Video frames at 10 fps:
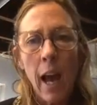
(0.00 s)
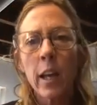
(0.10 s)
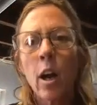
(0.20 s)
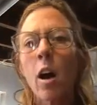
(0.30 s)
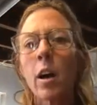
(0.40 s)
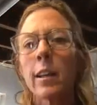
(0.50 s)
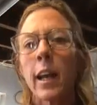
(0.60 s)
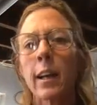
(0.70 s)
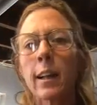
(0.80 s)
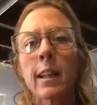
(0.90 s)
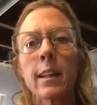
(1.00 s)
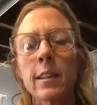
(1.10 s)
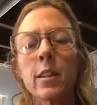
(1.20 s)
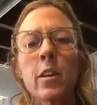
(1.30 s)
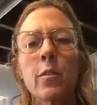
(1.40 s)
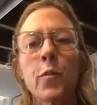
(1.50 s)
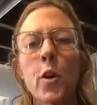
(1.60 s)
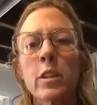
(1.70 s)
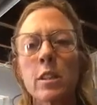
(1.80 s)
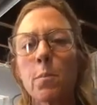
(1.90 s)
I call it like,
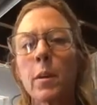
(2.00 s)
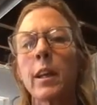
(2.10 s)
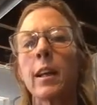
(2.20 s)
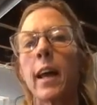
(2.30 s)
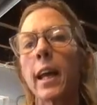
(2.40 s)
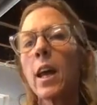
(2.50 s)
focusability, like